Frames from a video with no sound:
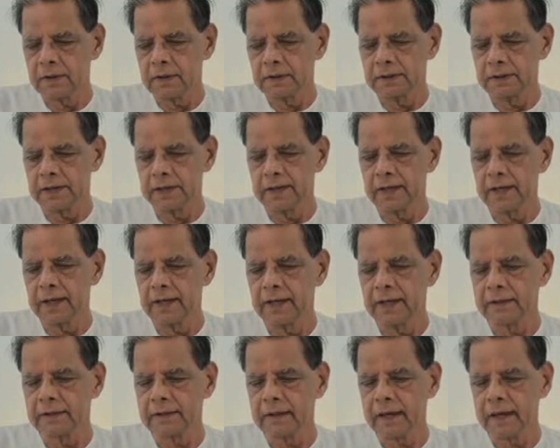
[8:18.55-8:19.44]

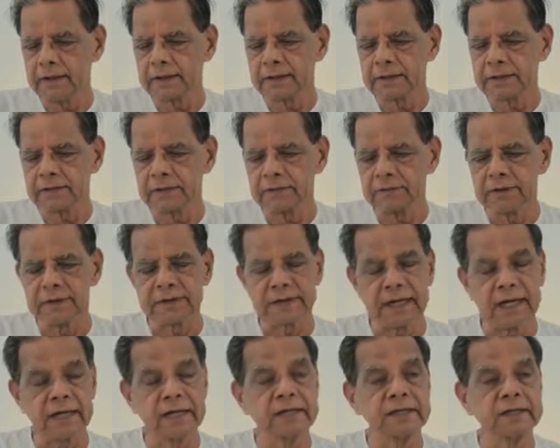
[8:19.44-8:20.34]
series and
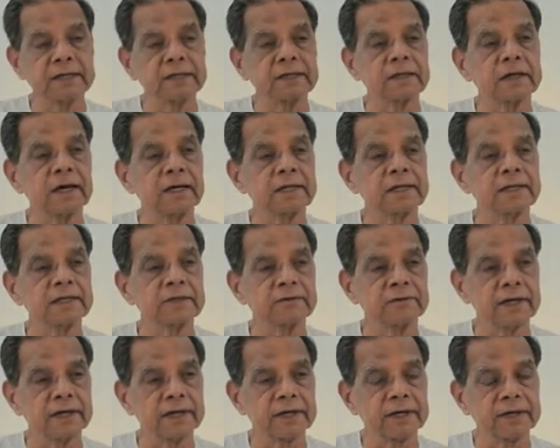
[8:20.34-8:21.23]
sense and
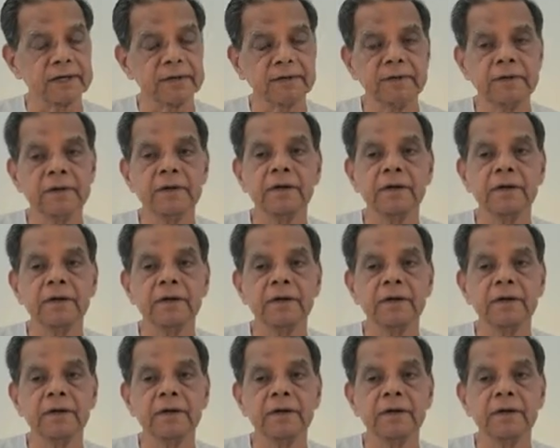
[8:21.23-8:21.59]
sweet